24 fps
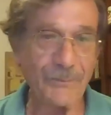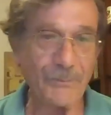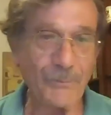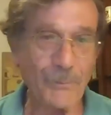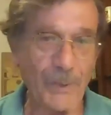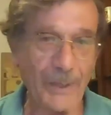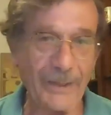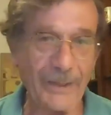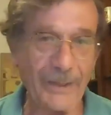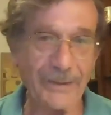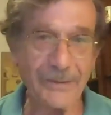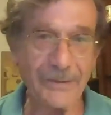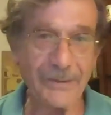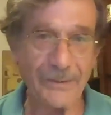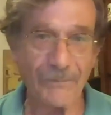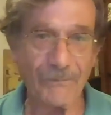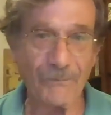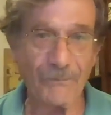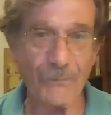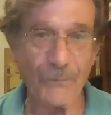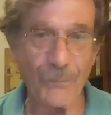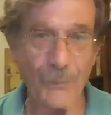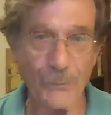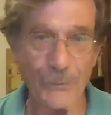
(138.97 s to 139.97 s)
ways of
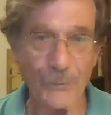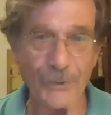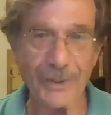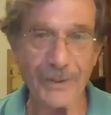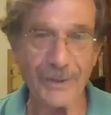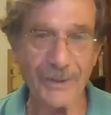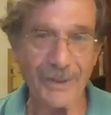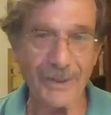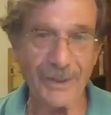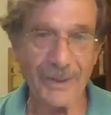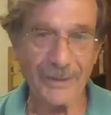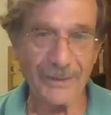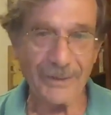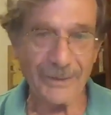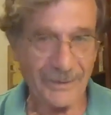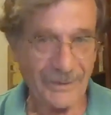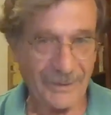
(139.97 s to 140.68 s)
looking at